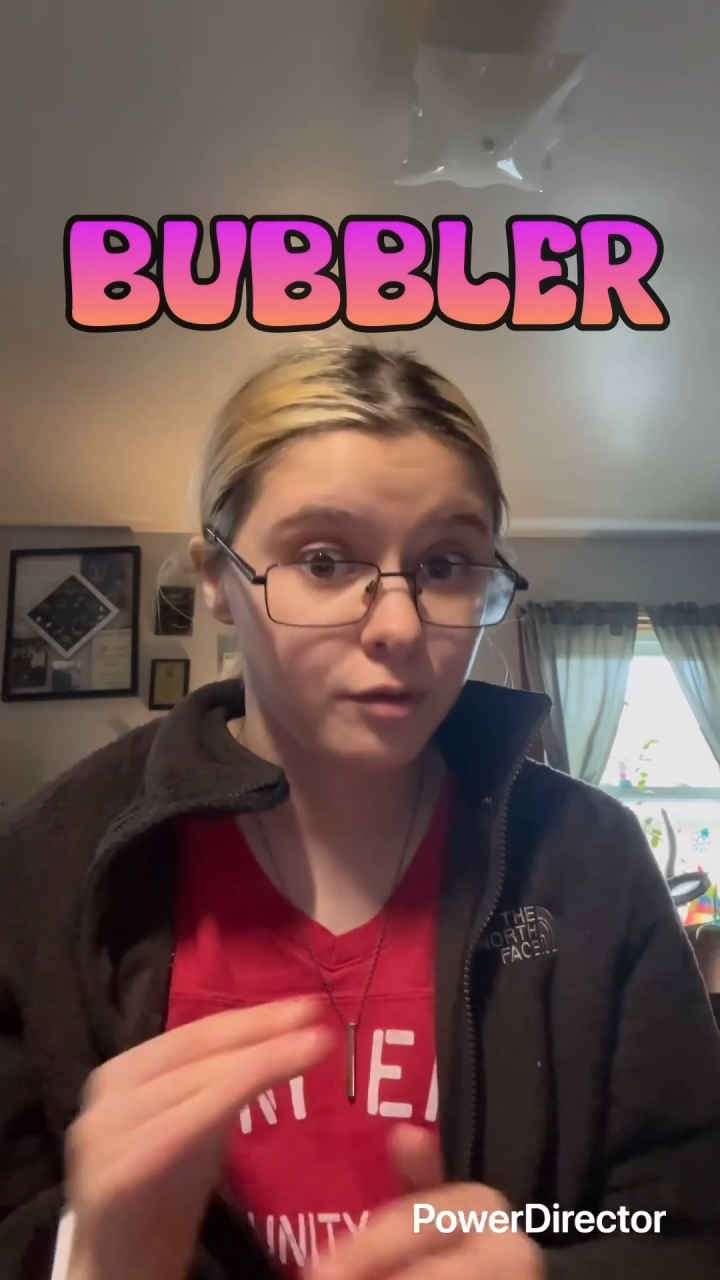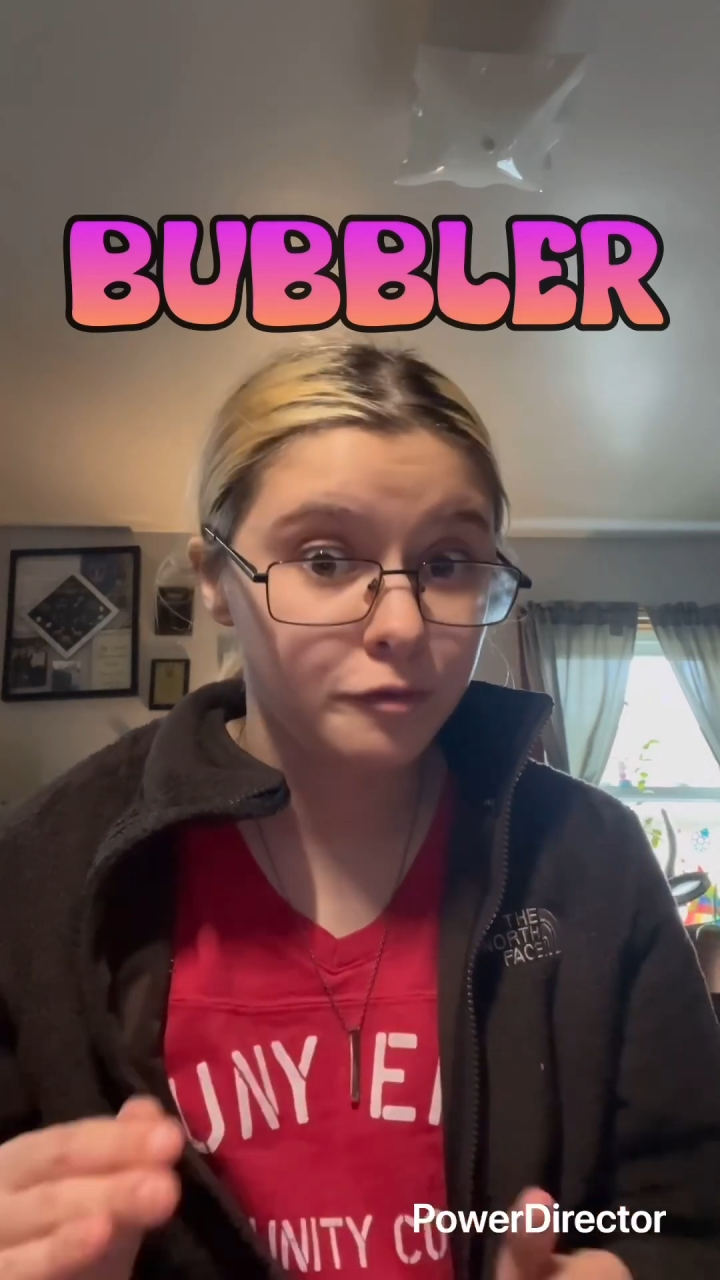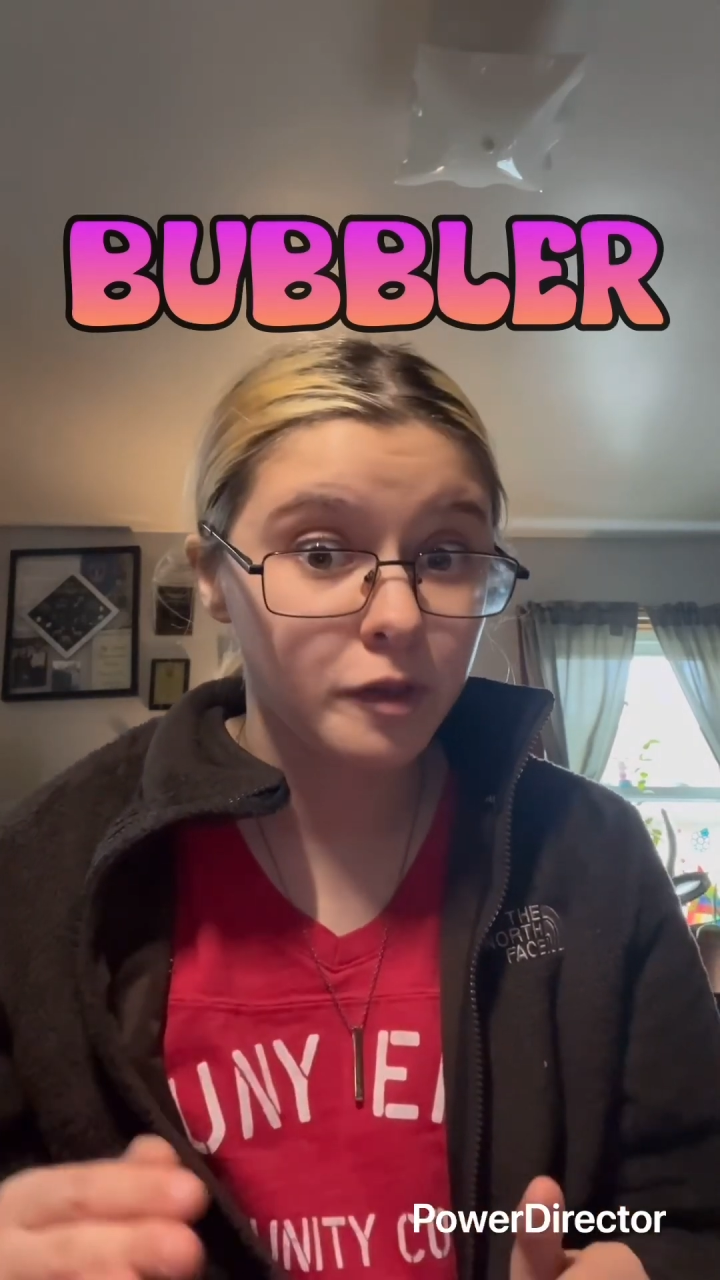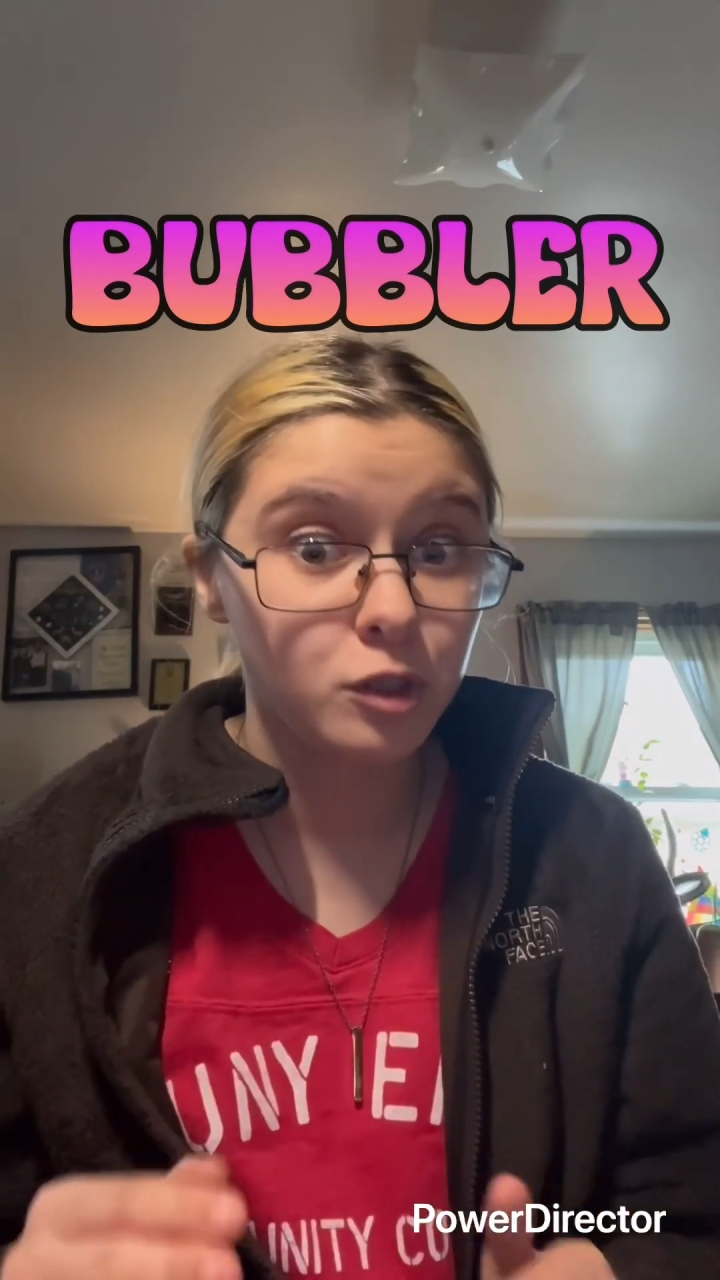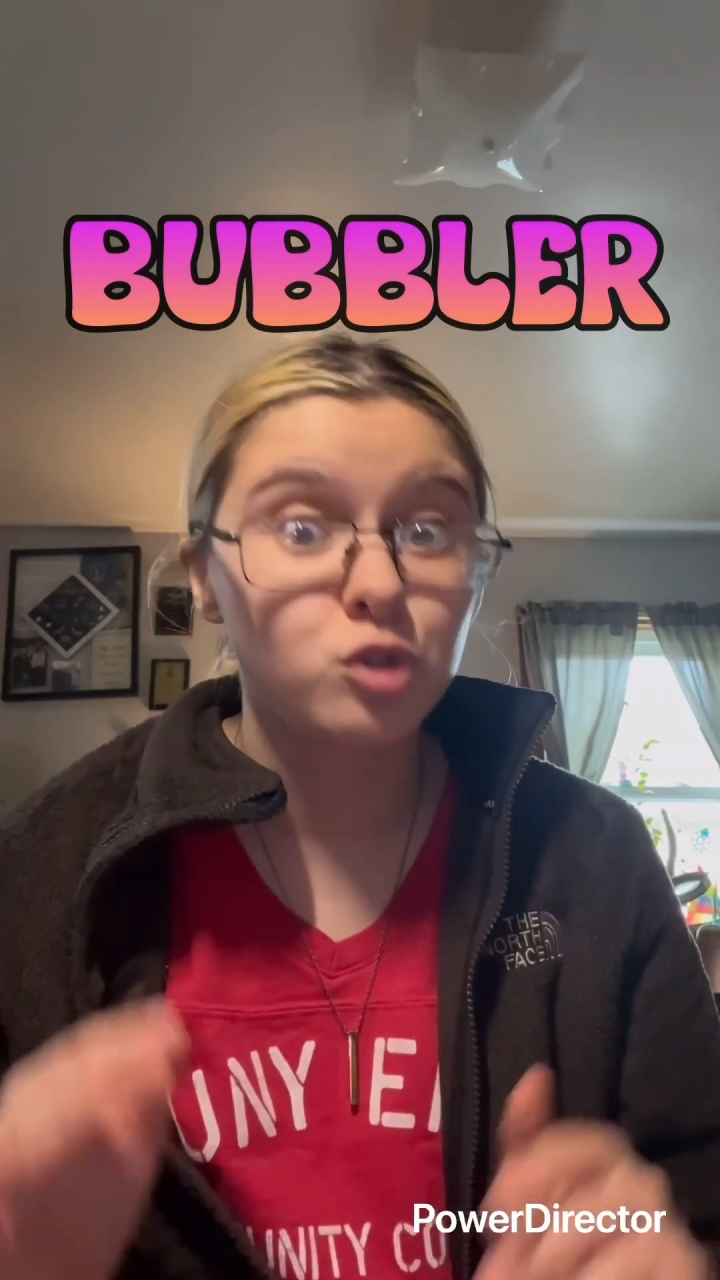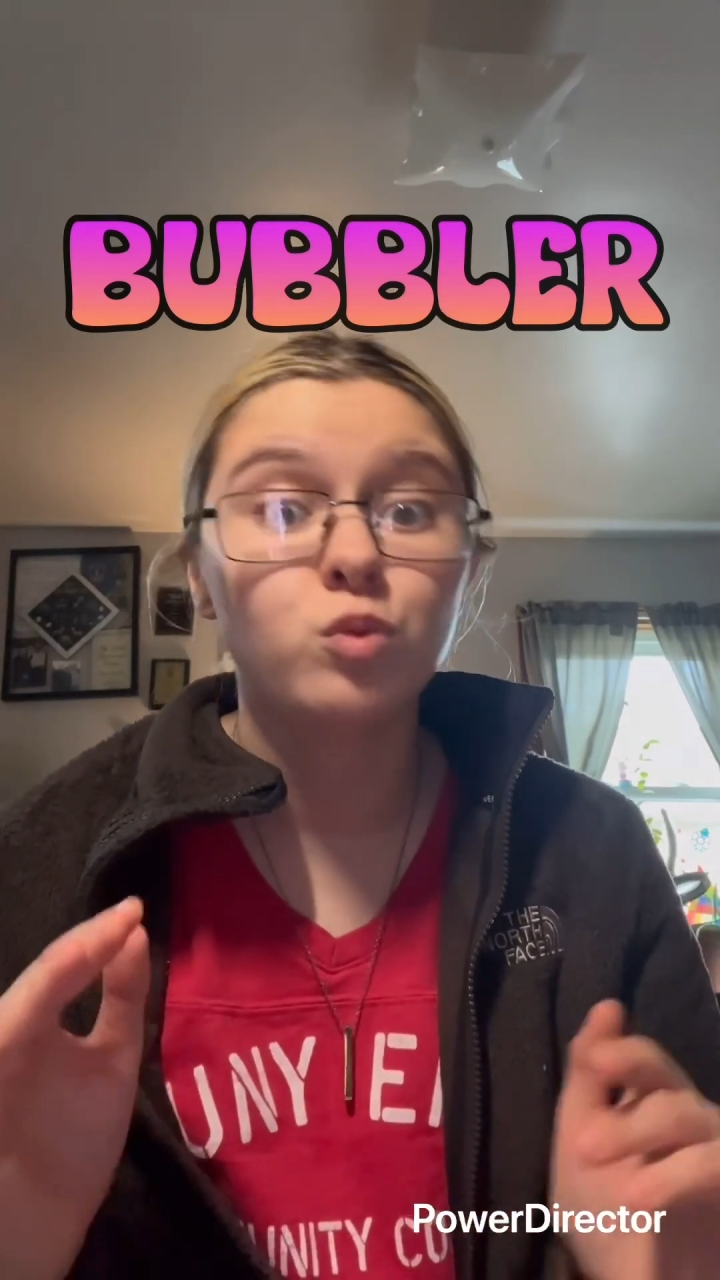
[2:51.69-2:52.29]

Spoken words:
fish